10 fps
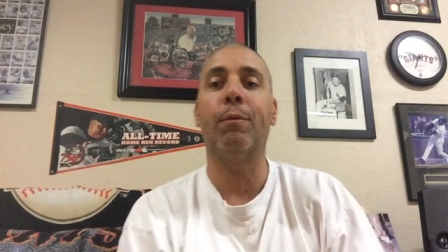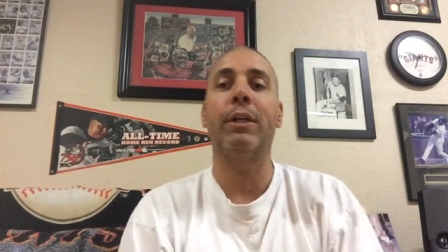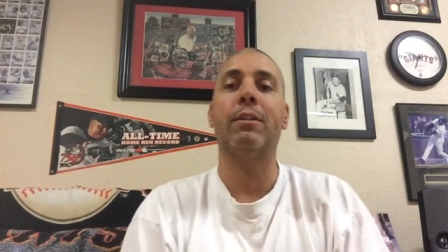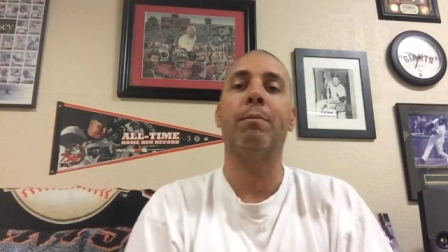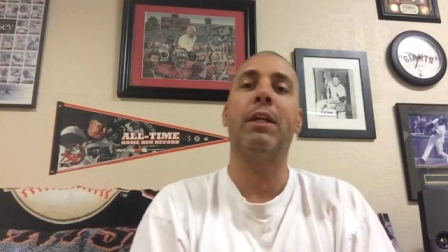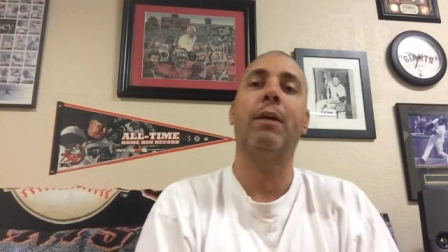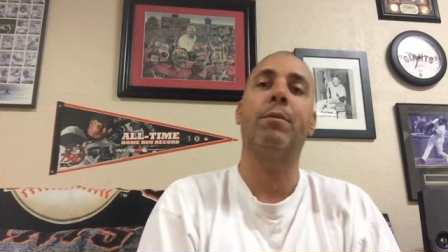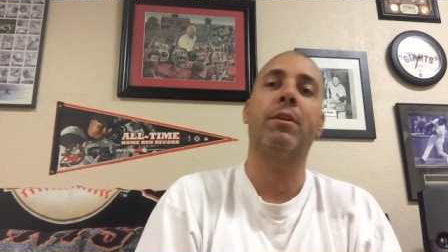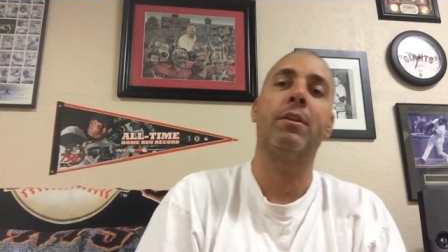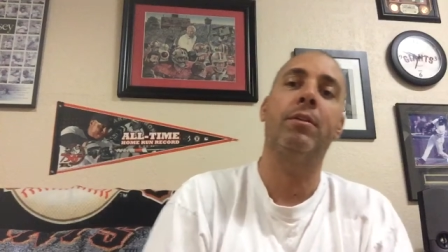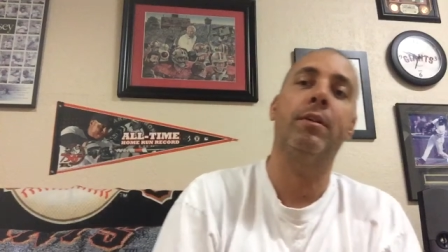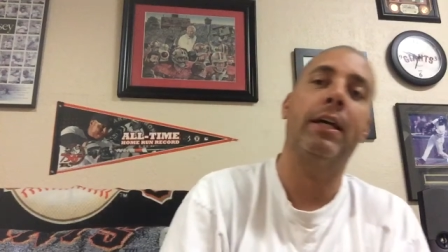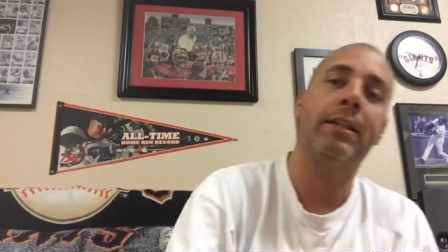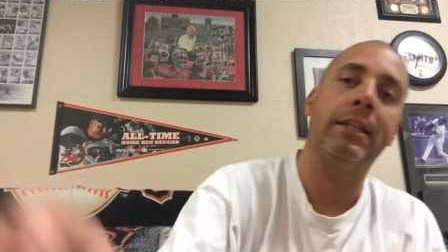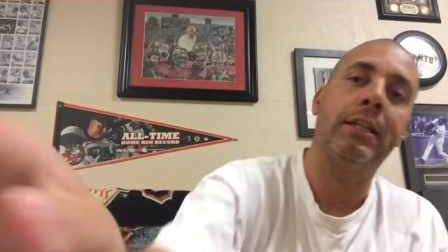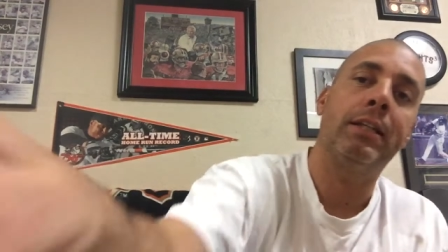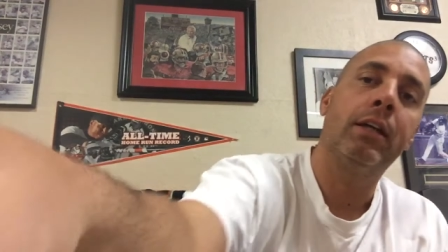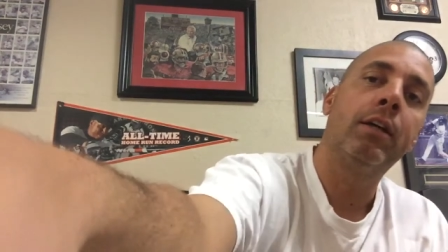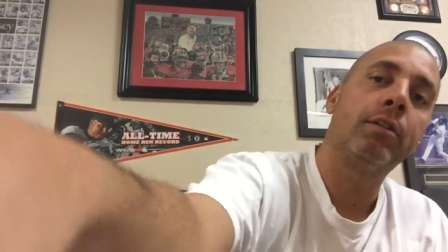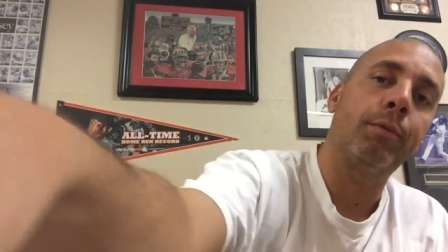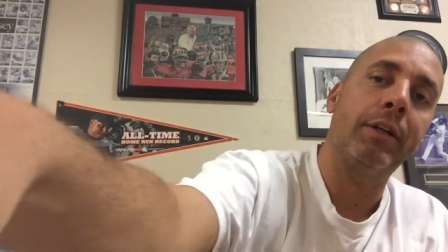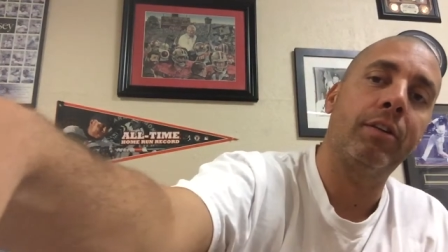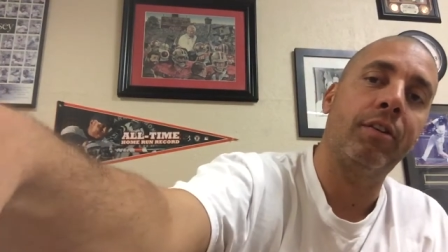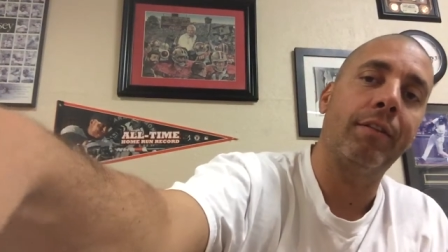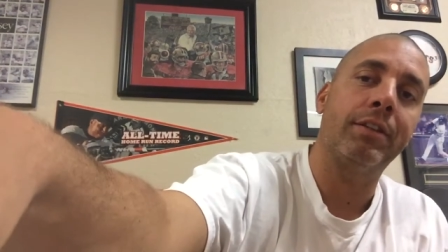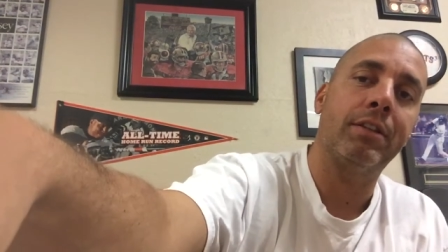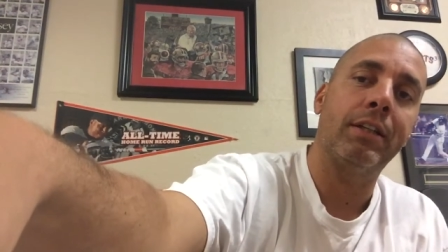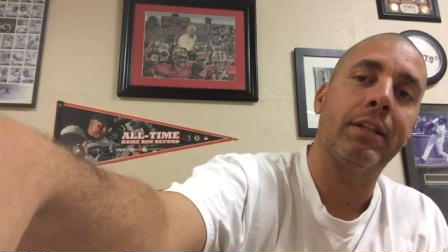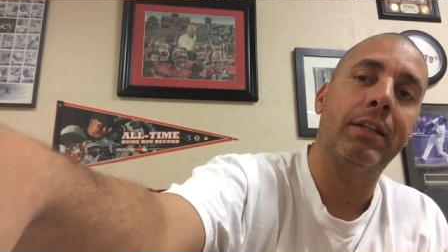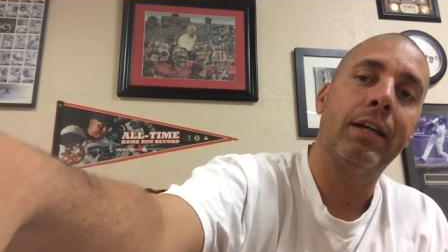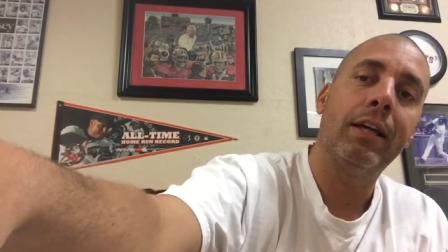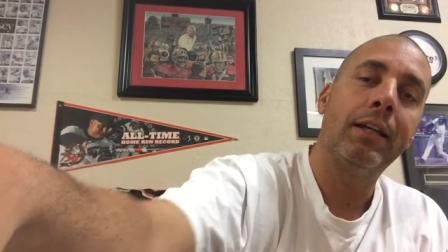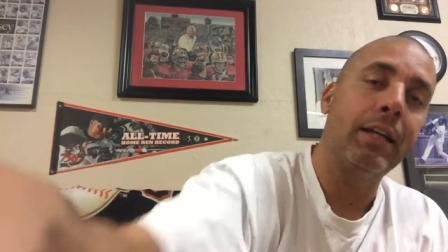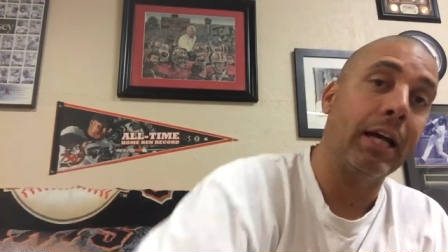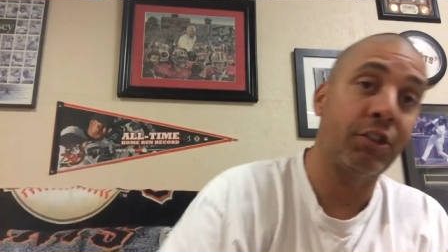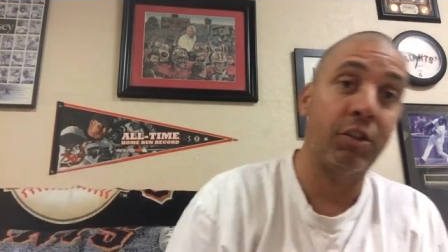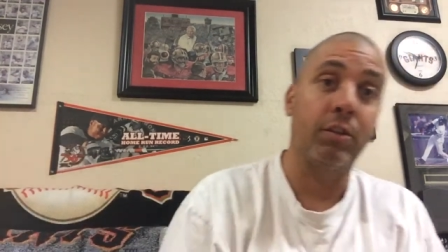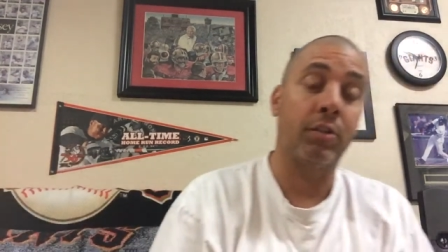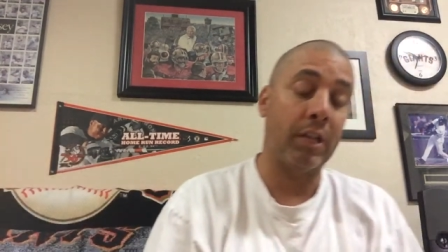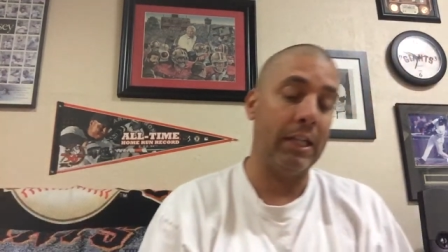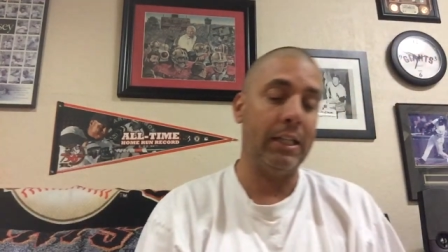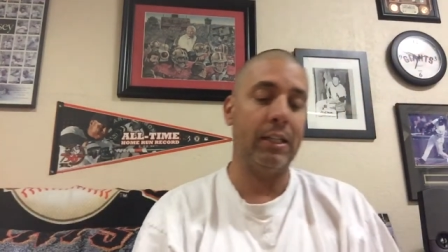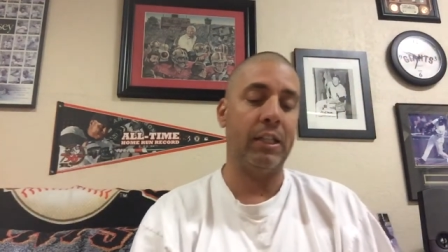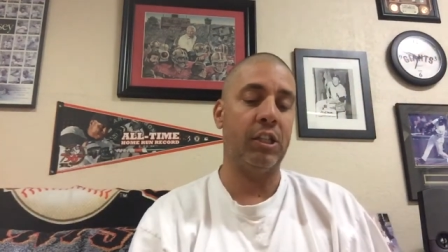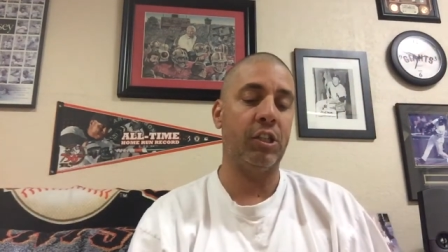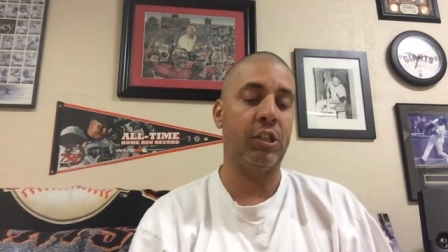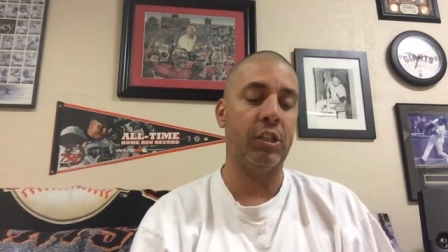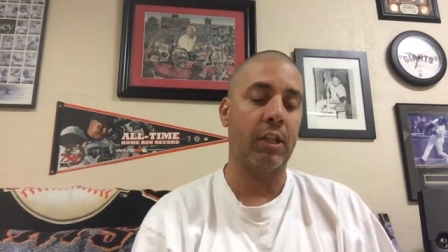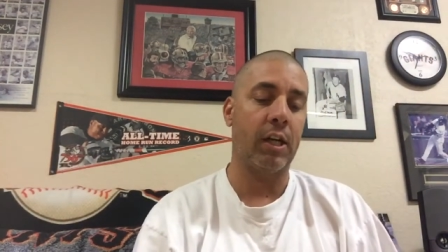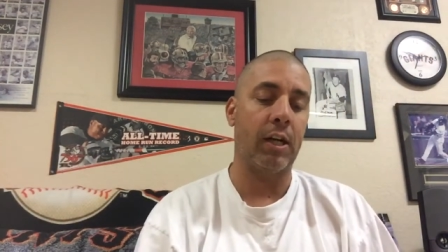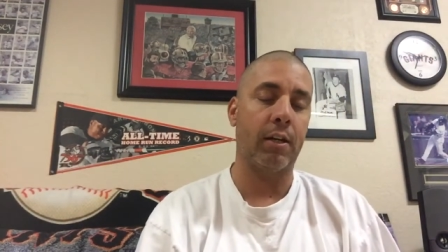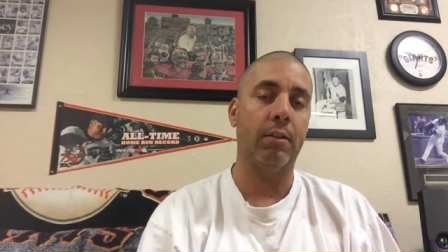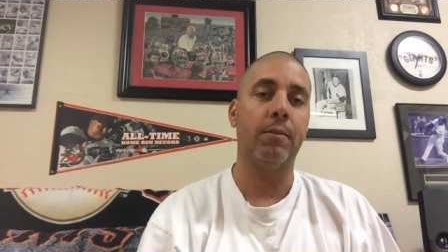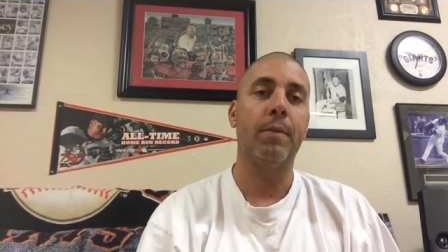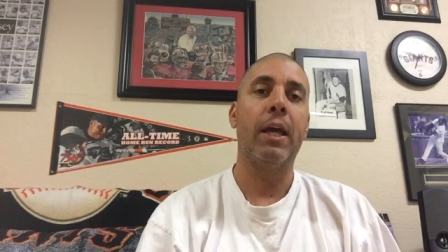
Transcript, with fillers: wait to meet up with you at the 2017 Nationals in Chicago.